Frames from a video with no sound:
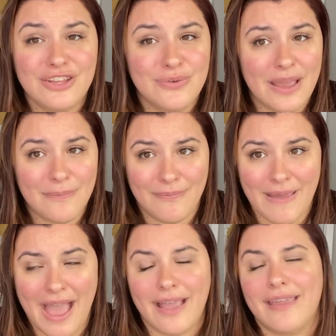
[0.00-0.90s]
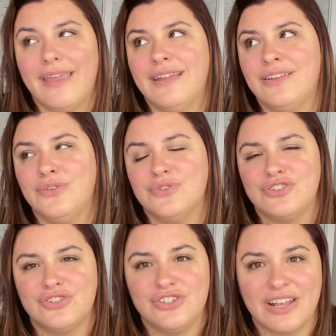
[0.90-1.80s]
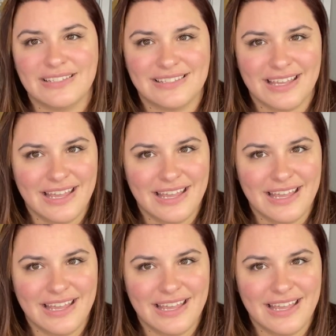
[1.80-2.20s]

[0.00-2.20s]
you get back, and you just,